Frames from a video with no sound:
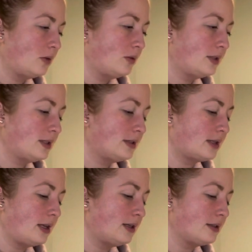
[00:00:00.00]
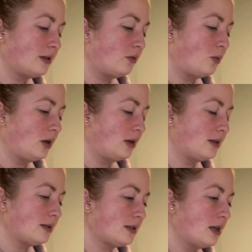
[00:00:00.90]
What is this Ace of
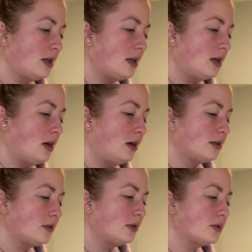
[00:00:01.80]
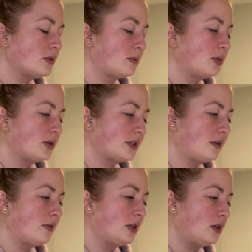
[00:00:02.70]
Wands? Also, if this is a person, I
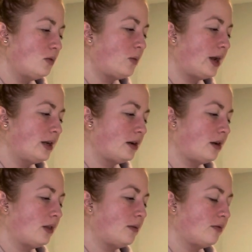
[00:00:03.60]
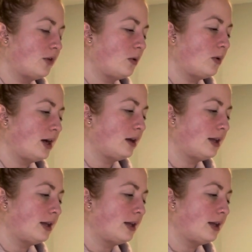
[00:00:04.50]
feel like you waited on them for a while.